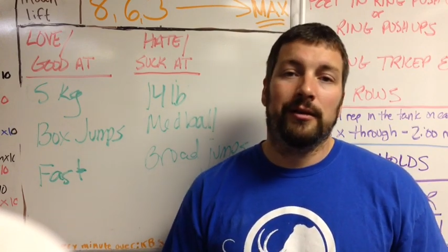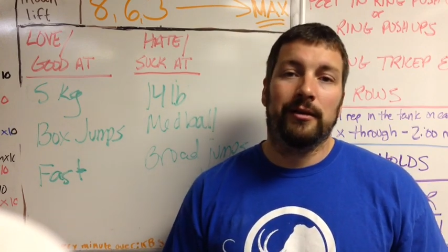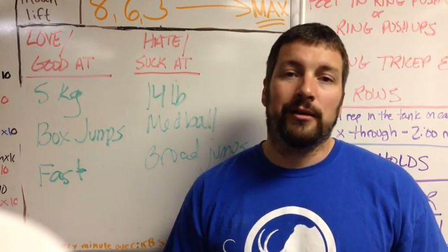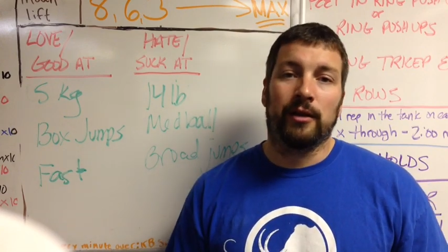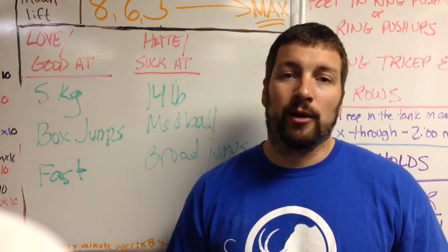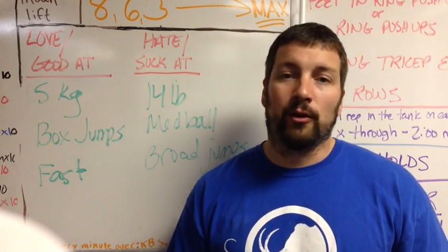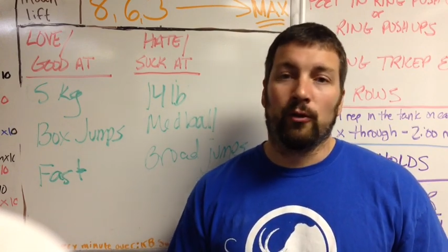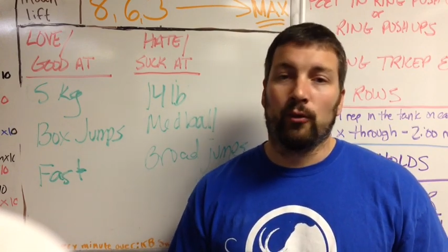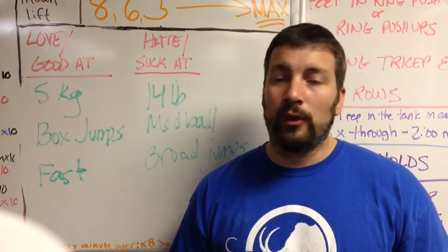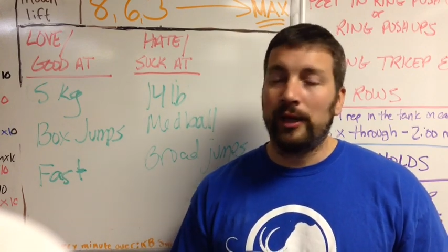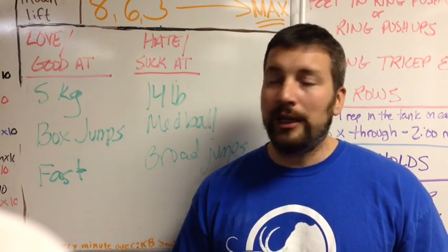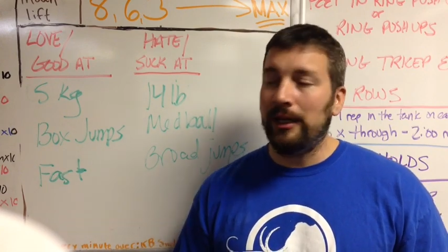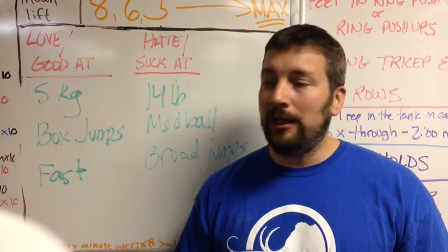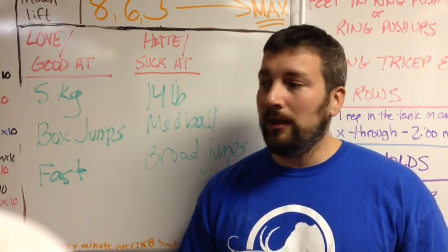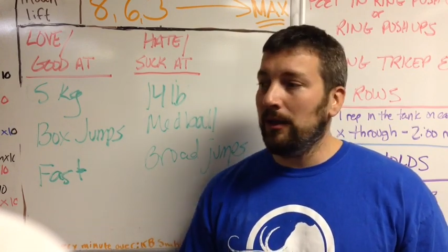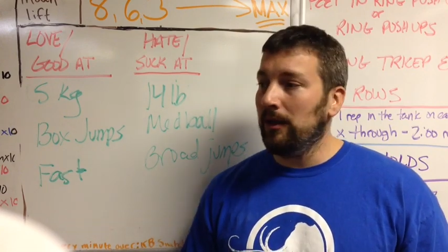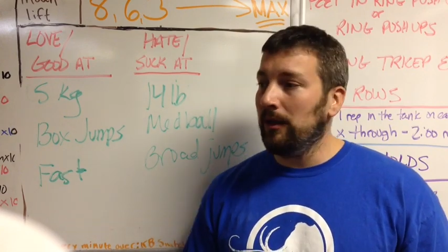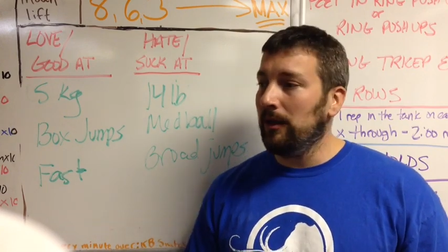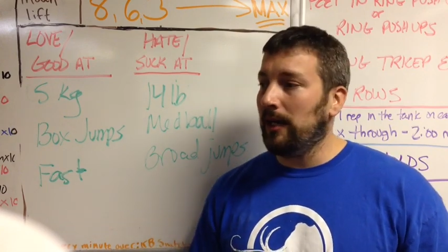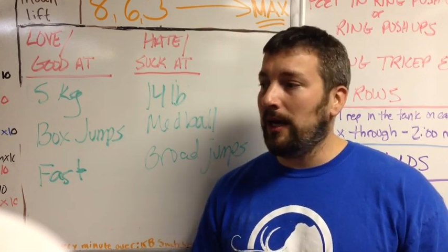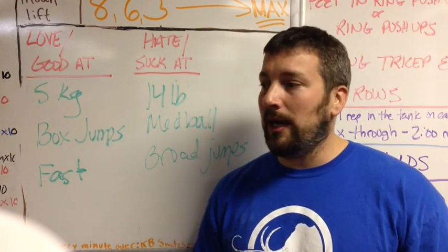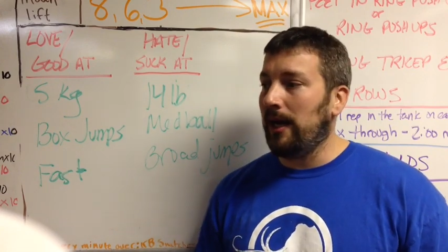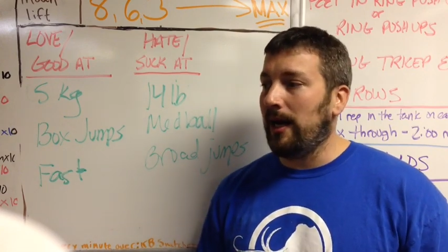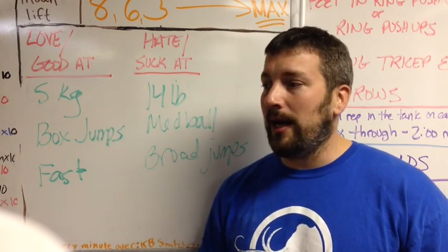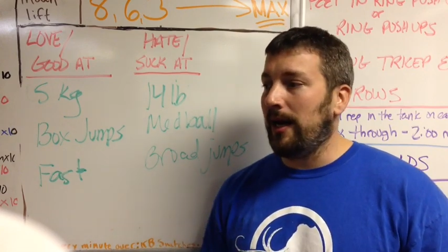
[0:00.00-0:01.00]
the
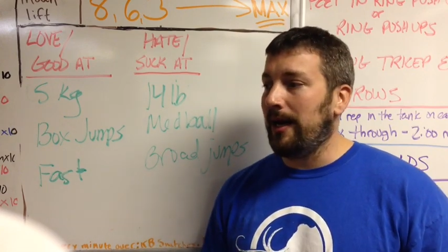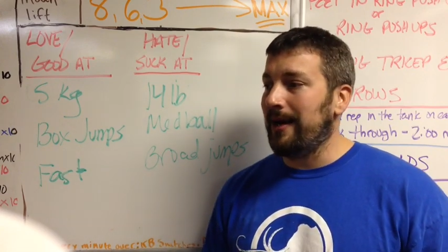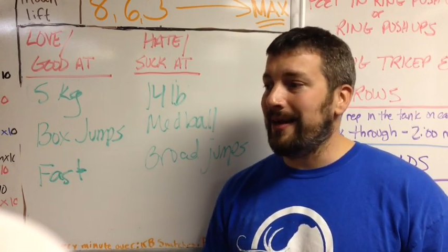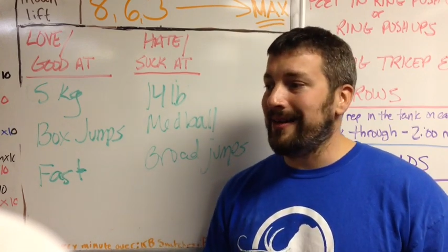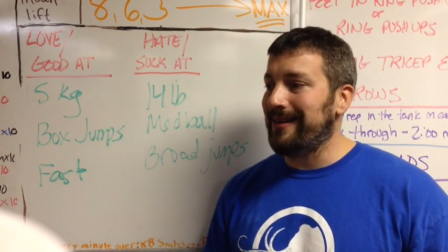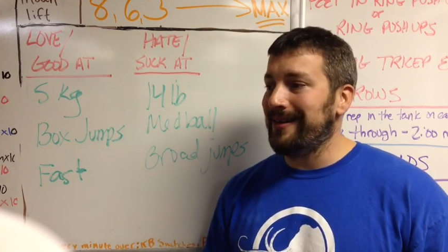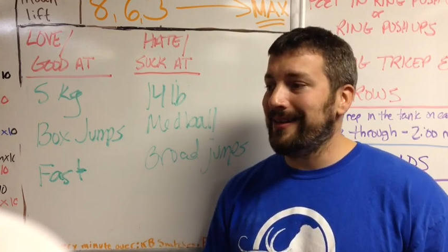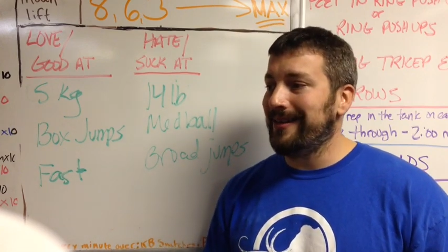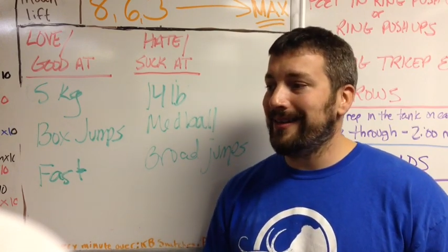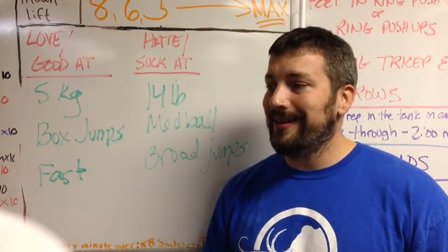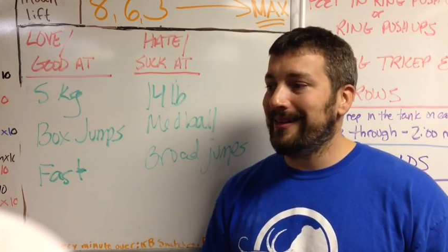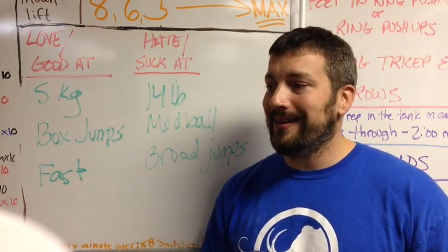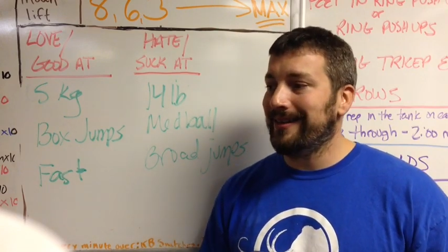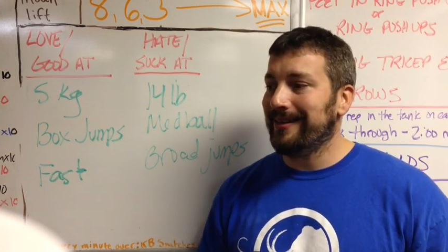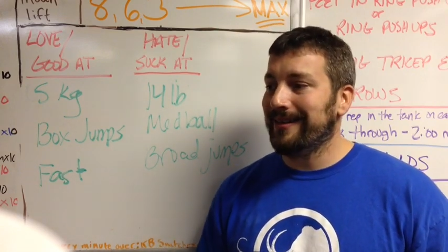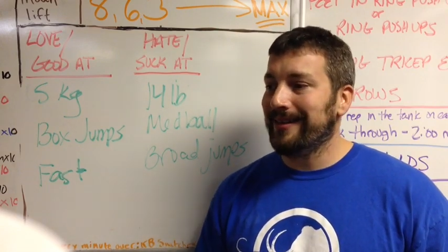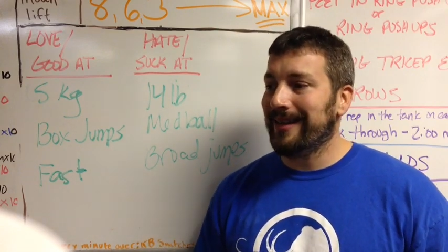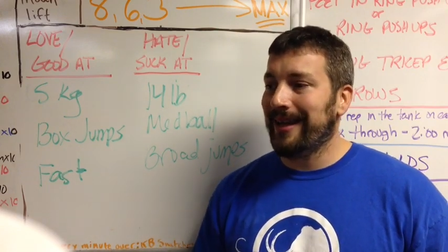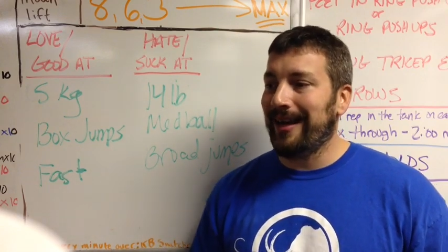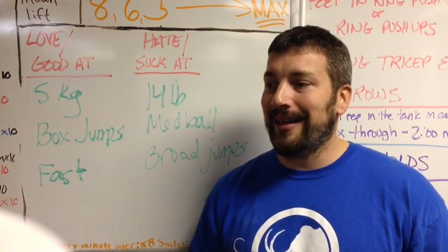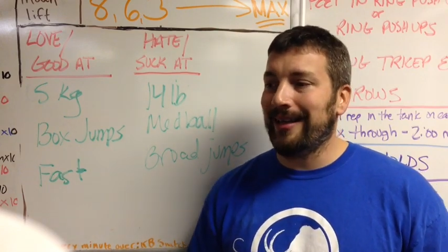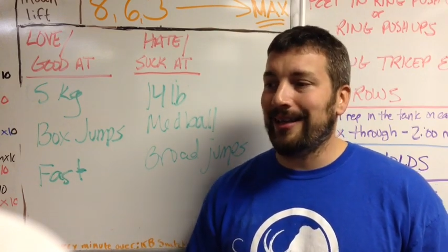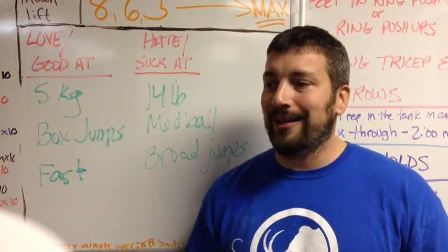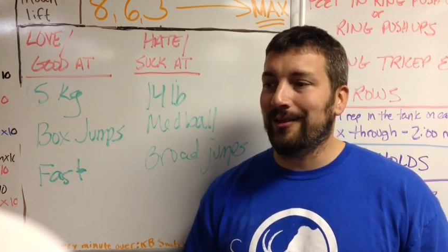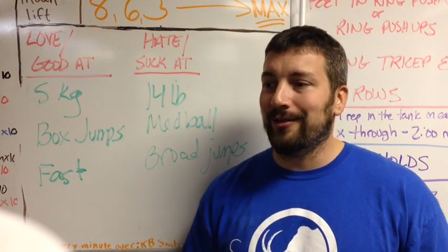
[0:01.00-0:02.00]
real uh,
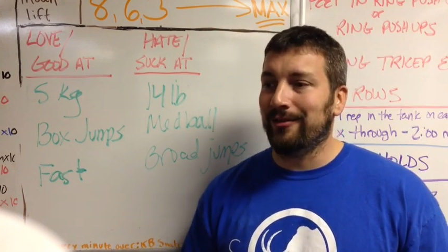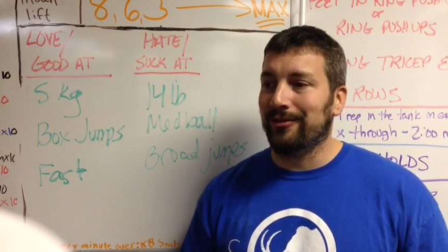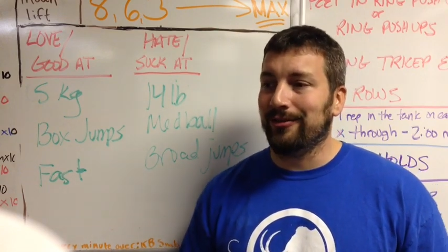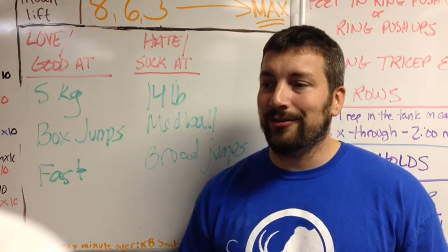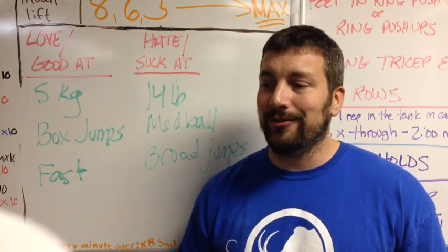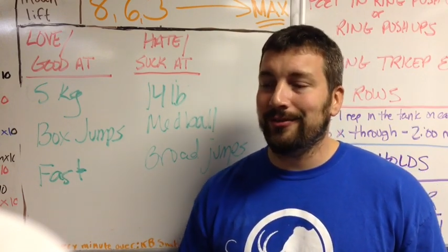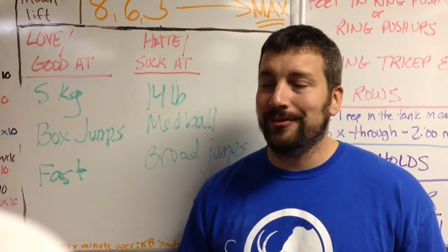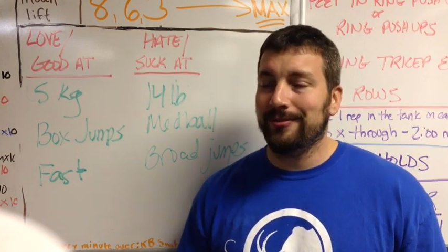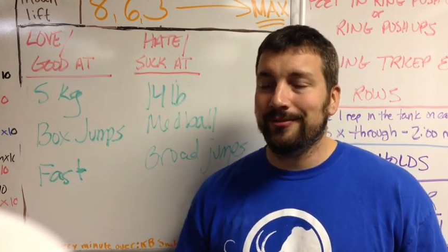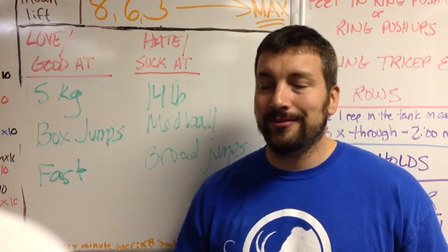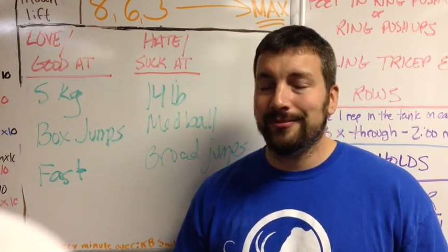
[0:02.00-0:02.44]
kind of